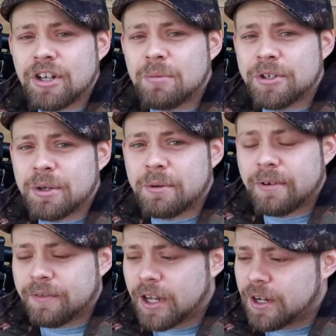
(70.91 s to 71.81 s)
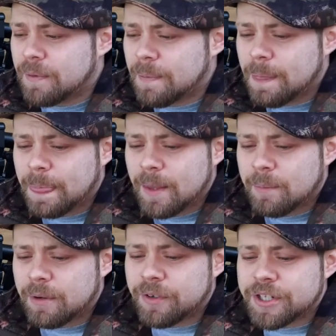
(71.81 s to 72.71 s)
time I do a review,
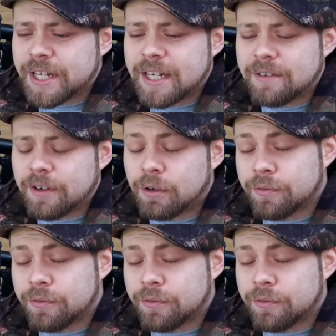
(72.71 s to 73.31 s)
but for the sake